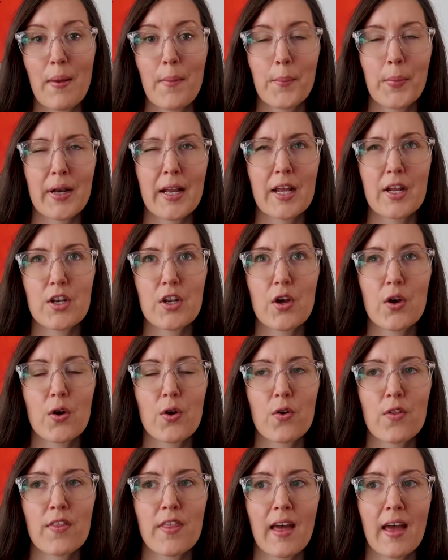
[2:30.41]
But I
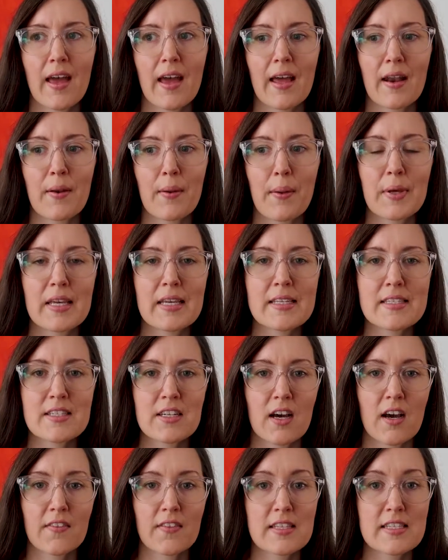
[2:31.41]
know that based
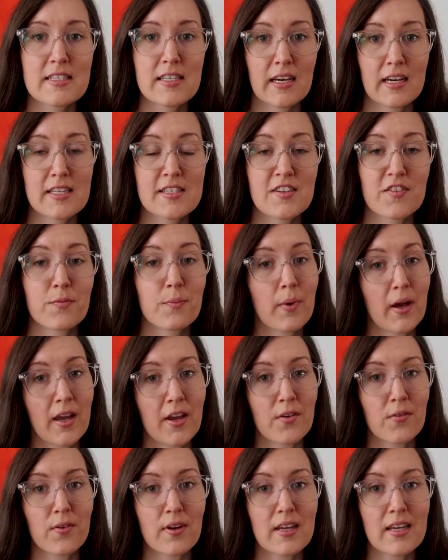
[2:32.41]
on the size of my
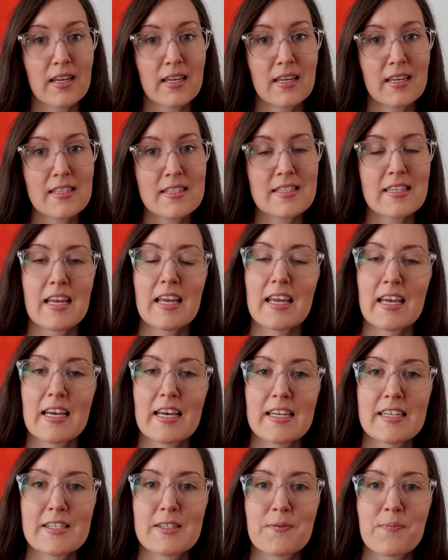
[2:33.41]
raise
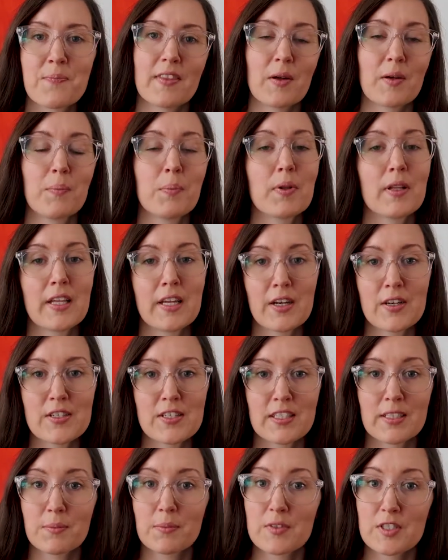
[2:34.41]
and the player
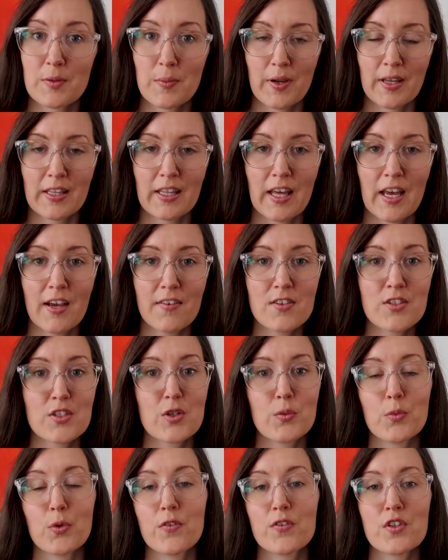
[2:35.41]
to my left
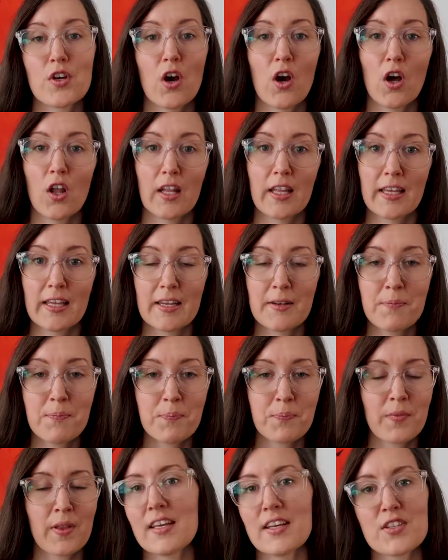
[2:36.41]
who moved all in,
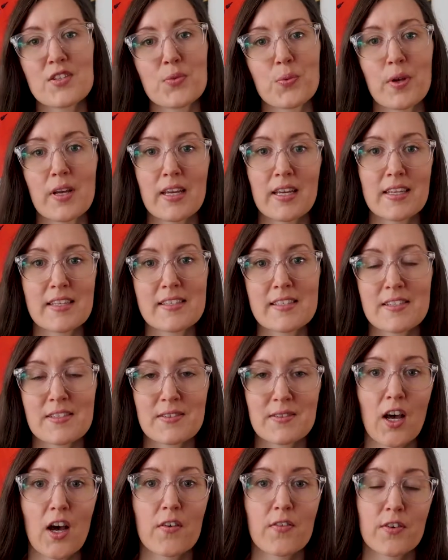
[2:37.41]
his raise
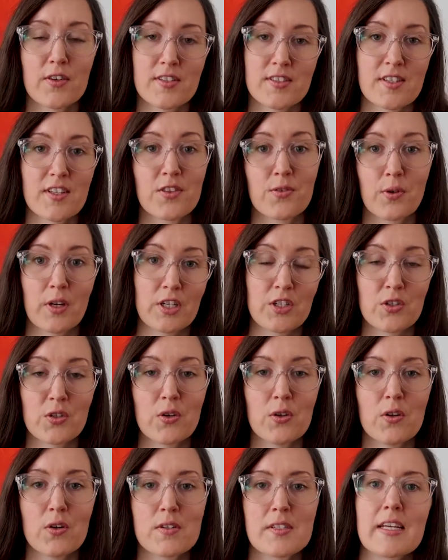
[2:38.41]
covers the
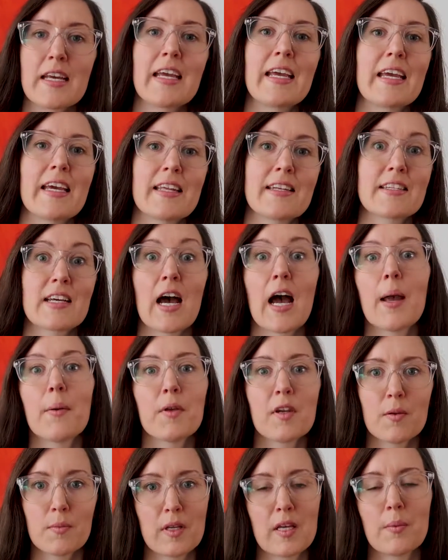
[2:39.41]
threshold and I'm
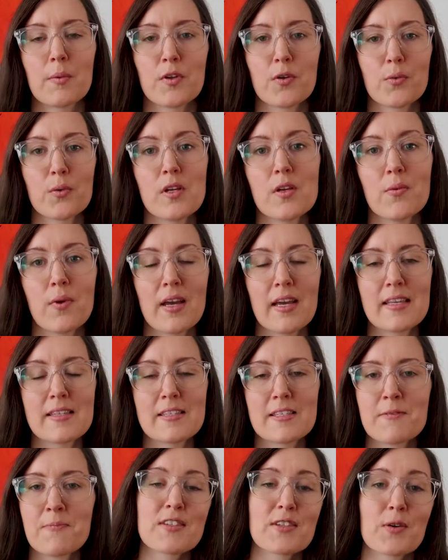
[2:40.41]
gonna be able to
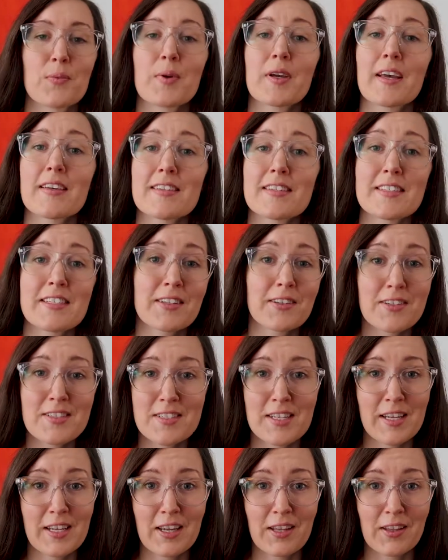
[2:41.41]
re-raise. So because the dealer's
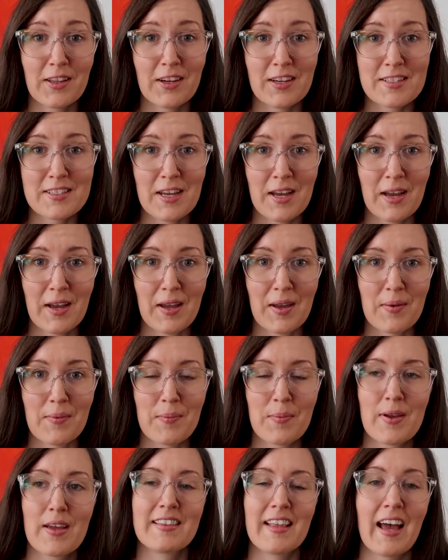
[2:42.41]
taking a long
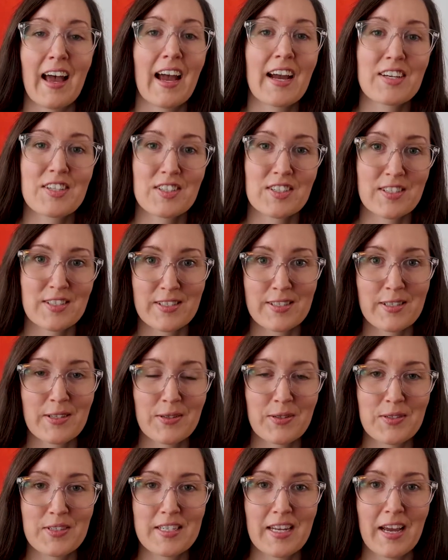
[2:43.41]
time, the action is
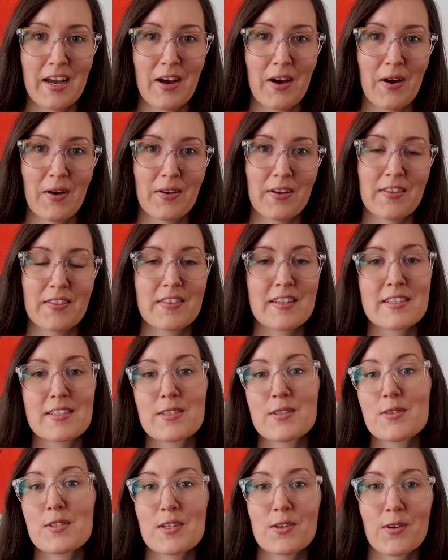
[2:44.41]
slowed down, this
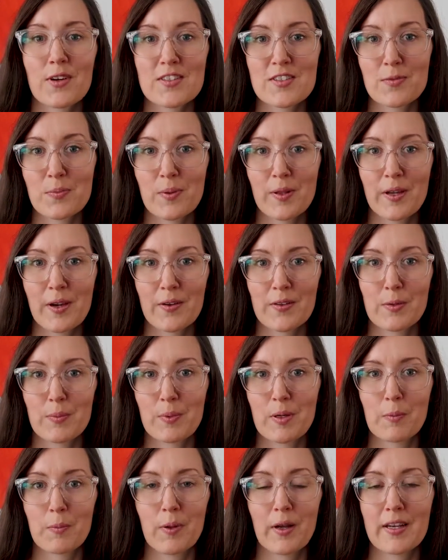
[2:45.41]
loose aggressive player on the
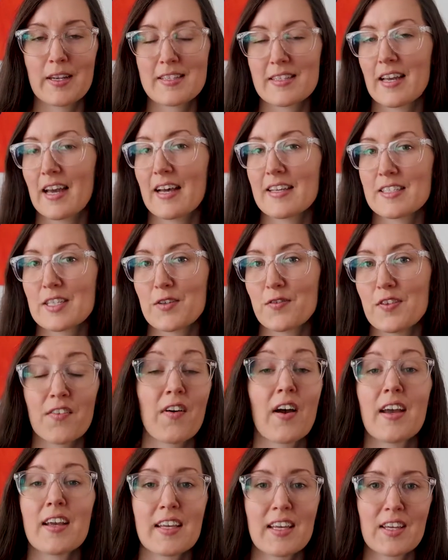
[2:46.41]
big blind is asking if
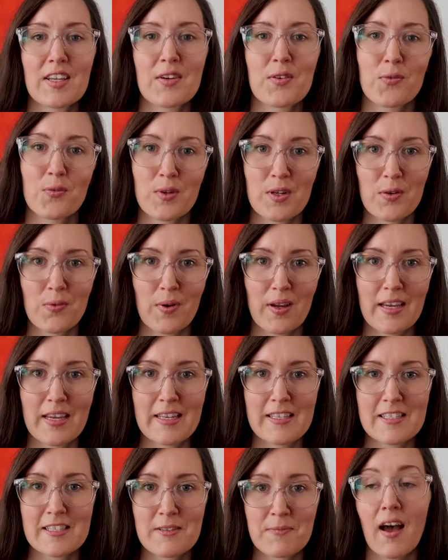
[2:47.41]
I can
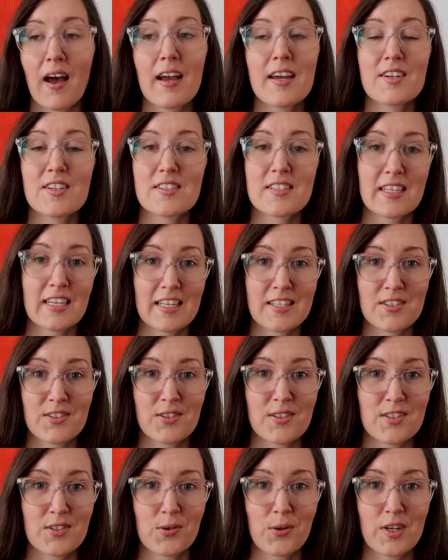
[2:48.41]
re-raise. I just answer
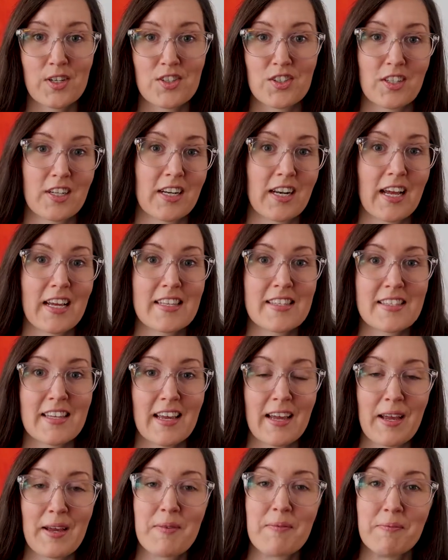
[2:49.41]
his question and I
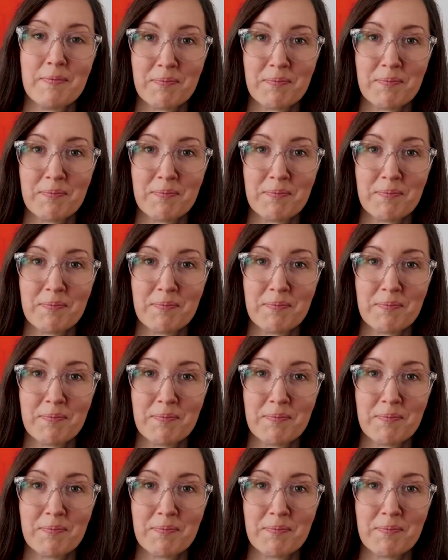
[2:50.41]
say,